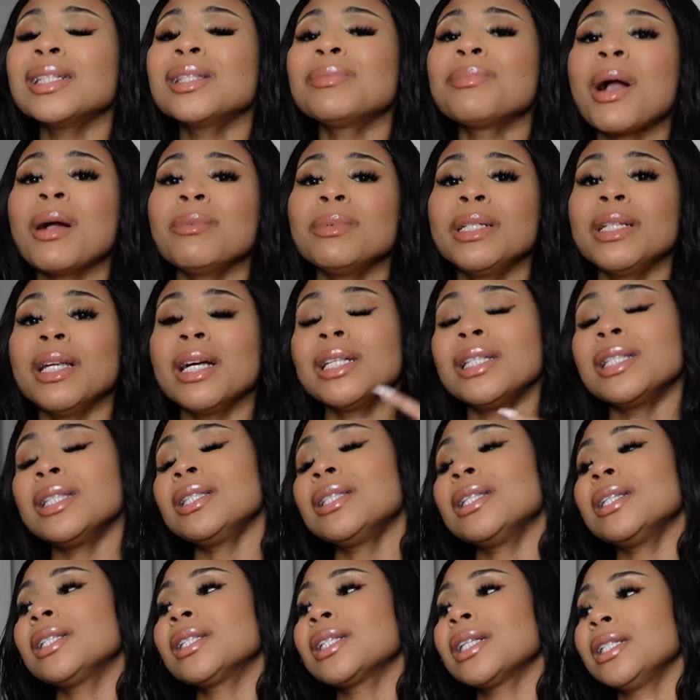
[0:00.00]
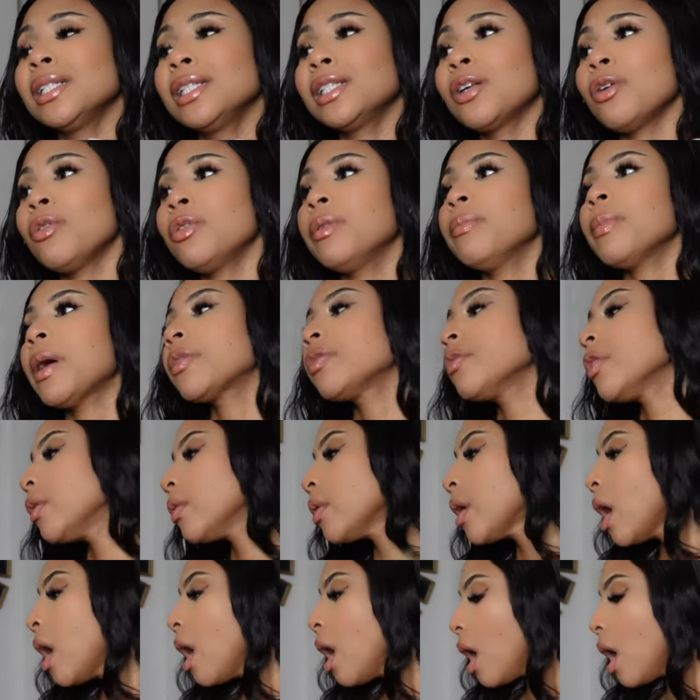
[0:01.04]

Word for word: probably dust in this because it's going in my throat.